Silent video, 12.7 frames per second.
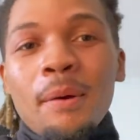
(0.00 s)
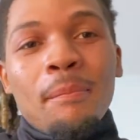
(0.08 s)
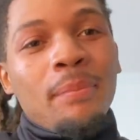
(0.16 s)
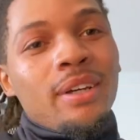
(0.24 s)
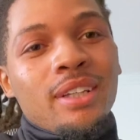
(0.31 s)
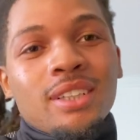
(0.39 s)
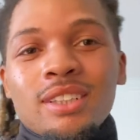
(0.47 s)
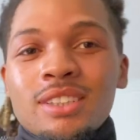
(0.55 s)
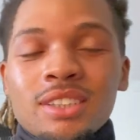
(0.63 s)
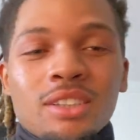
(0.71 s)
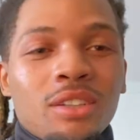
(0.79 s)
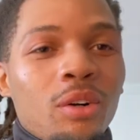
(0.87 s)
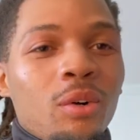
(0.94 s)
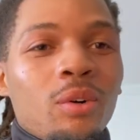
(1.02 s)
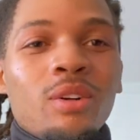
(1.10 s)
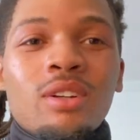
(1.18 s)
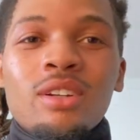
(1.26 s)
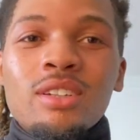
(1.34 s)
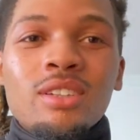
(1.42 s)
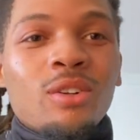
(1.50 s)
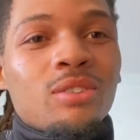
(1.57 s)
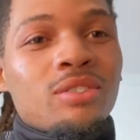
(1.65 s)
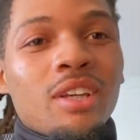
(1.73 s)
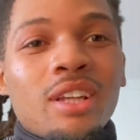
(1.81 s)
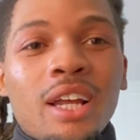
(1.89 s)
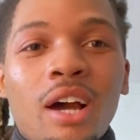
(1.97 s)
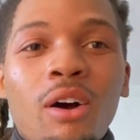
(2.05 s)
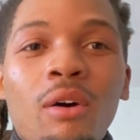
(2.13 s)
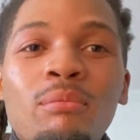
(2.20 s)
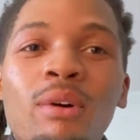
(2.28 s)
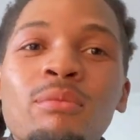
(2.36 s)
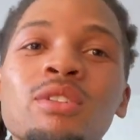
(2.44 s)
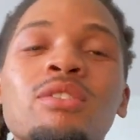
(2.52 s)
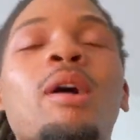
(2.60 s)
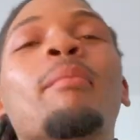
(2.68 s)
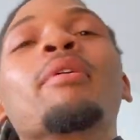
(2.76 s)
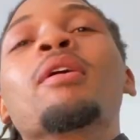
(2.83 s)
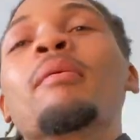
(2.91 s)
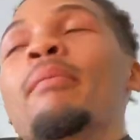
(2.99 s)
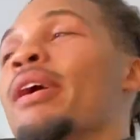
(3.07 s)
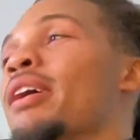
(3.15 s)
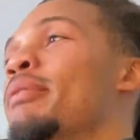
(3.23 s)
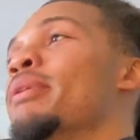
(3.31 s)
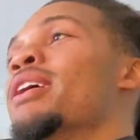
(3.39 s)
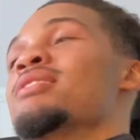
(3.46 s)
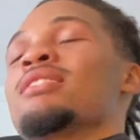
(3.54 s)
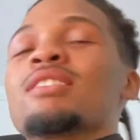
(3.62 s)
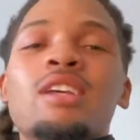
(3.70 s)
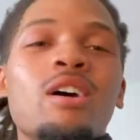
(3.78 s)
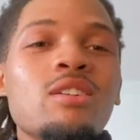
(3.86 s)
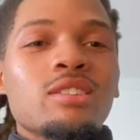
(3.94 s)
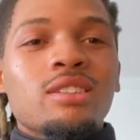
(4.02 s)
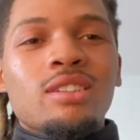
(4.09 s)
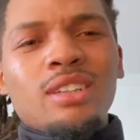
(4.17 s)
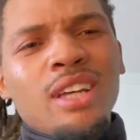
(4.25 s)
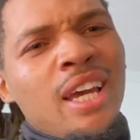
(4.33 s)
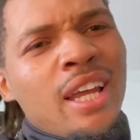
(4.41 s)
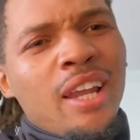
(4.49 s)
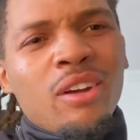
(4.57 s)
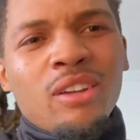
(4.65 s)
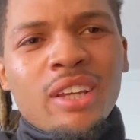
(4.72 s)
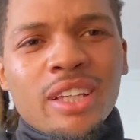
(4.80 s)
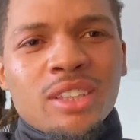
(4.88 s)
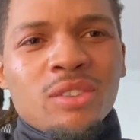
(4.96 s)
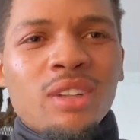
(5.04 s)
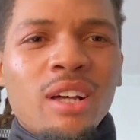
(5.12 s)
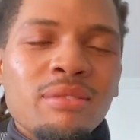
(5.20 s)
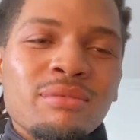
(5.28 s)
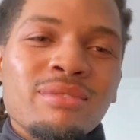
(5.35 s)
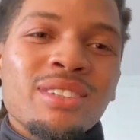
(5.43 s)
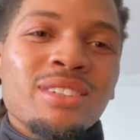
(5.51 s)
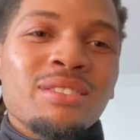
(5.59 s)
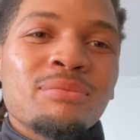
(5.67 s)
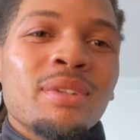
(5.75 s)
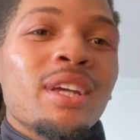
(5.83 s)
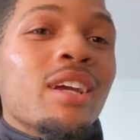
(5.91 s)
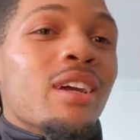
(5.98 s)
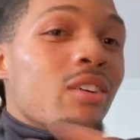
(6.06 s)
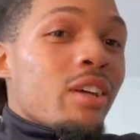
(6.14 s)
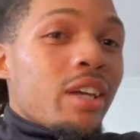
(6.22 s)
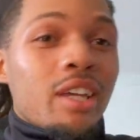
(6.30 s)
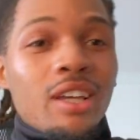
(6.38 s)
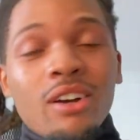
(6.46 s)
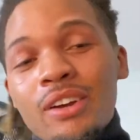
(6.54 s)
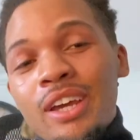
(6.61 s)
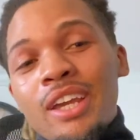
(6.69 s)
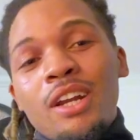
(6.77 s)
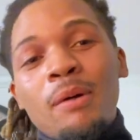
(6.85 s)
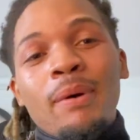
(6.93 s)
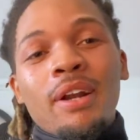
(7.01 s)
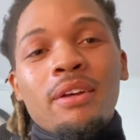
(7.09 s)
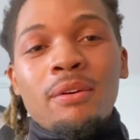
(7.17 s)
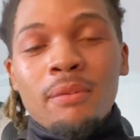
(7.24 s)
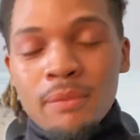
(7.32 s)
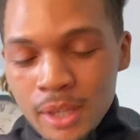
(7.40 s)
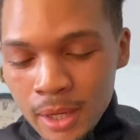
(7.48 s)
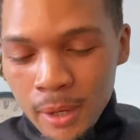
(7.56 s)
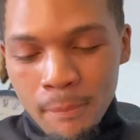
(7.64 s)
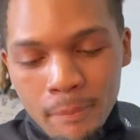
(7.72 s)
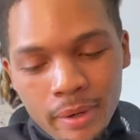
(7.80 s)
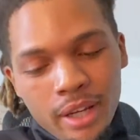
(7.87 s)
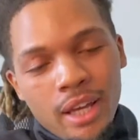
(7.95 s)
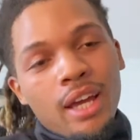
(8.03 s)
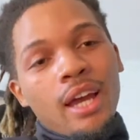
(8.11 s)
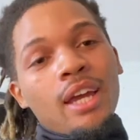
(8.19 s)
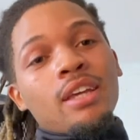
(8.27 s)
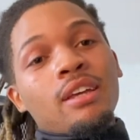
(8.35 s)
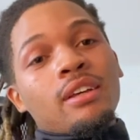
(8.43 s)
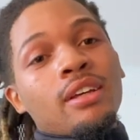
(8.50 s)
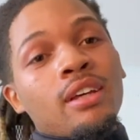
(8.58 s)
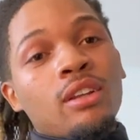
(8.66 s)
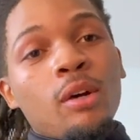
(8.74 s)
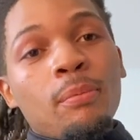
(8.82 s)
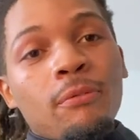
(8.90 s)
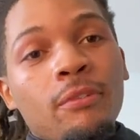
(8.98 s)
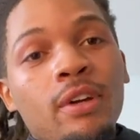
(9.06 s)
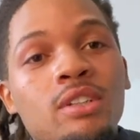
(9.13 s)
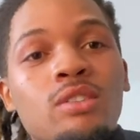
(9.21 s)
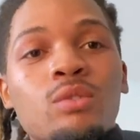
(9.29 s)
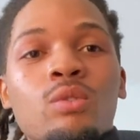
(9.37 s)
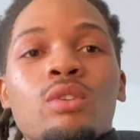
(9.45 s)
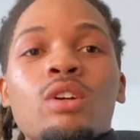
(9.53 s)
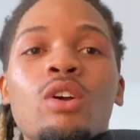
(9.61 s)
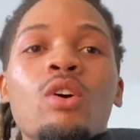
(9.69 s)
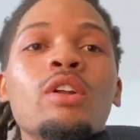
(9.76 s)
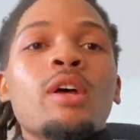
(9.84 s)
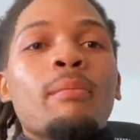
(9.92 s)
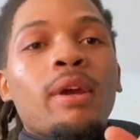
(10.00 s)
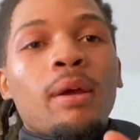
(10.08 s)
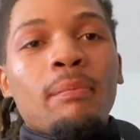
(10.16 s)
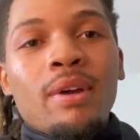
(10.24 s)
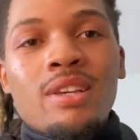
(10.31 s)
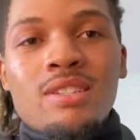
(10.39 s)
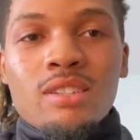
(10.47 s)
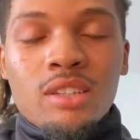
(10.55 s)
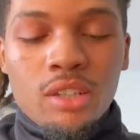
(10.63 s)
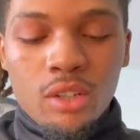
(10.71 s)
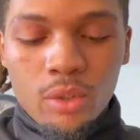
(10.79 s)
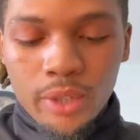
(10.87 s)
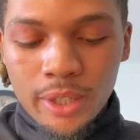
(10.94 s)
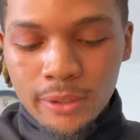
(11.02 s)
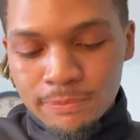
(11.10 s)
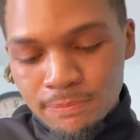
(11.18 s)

Put, you know, don't say like, oh, I'm just coming in here and make a business account. They're gonna look at you like, man, go ahead and get up out of here. But hey, look professional. Go in there and make a business account, right?